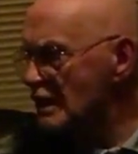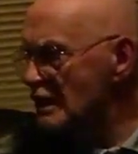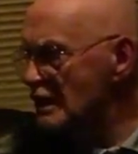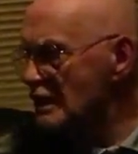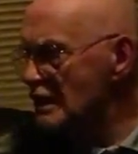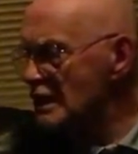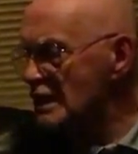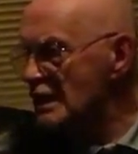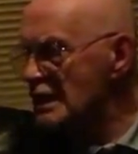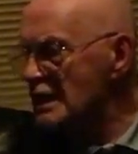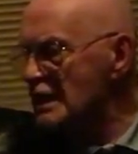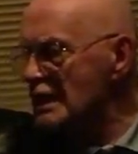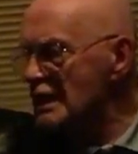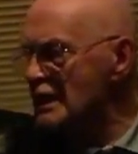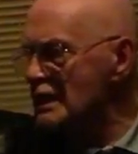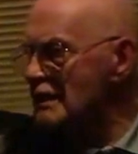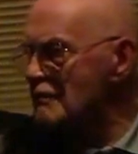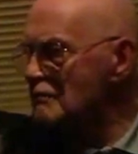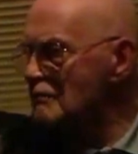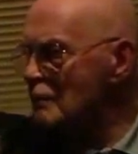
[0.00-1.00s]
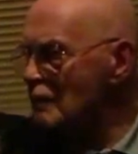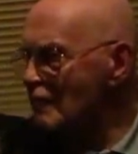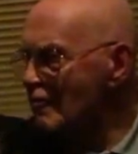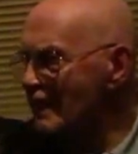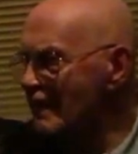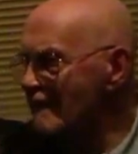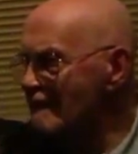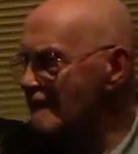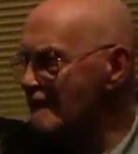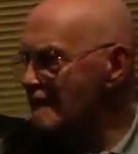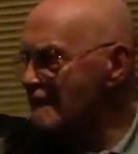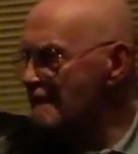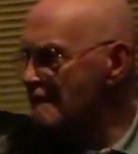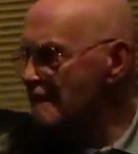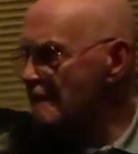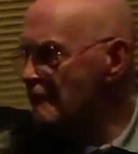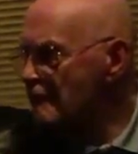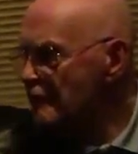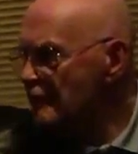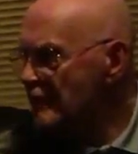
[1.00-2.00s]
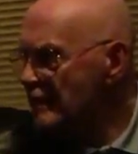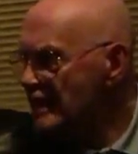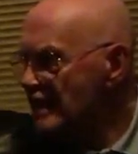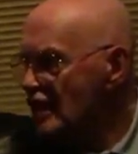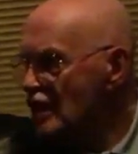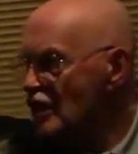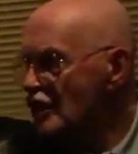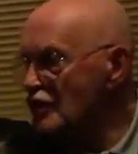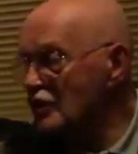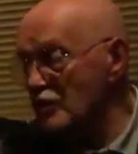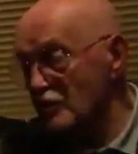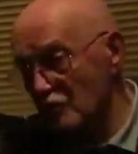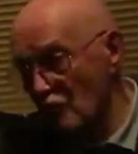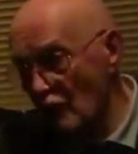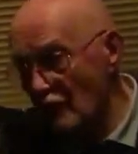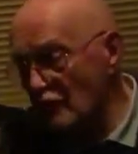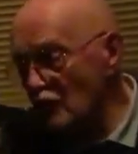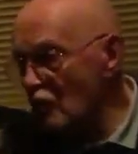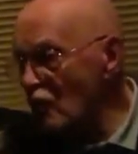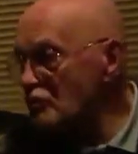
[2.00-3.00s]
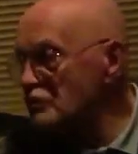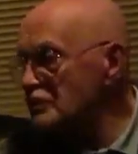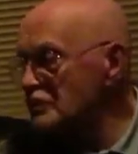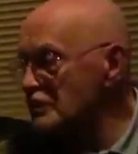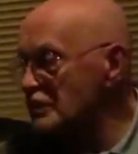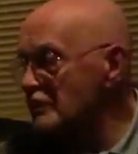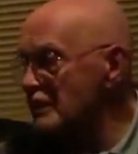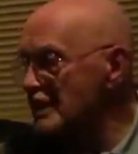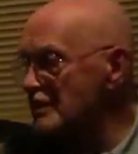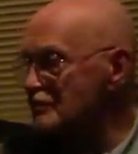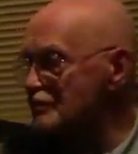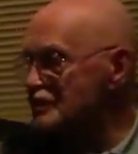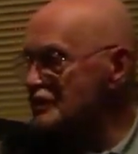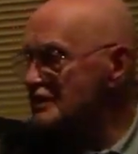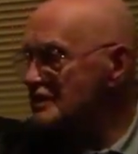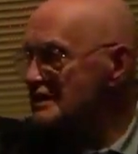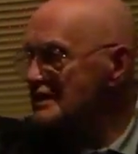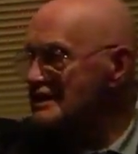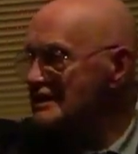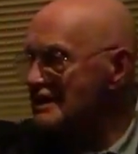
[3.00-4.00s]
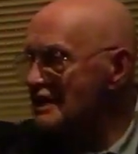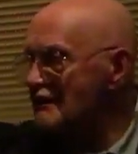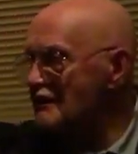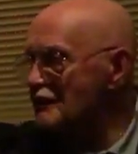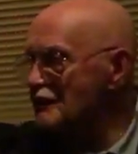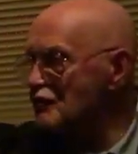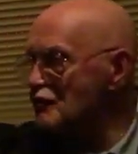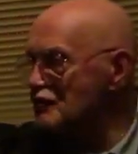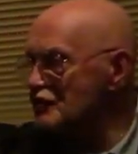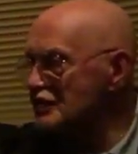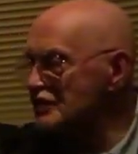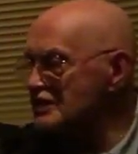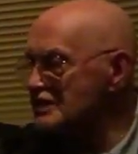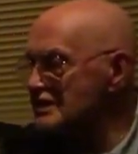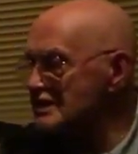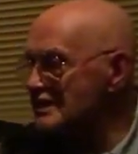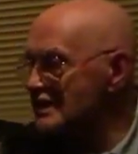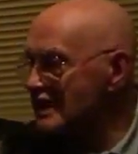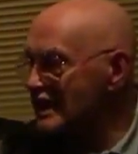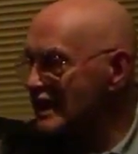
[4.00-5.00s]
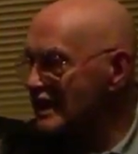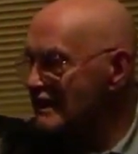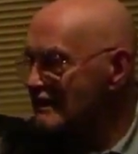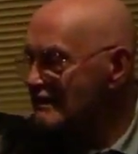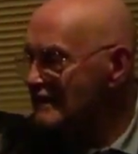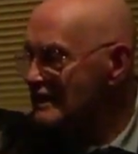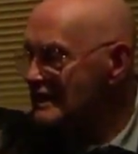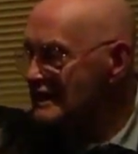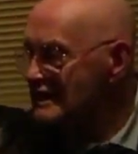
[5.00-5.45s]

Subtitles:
You used to go up the road to the Grapes, wasn't it? You go over the road to the Grapes, have a few drinks in there.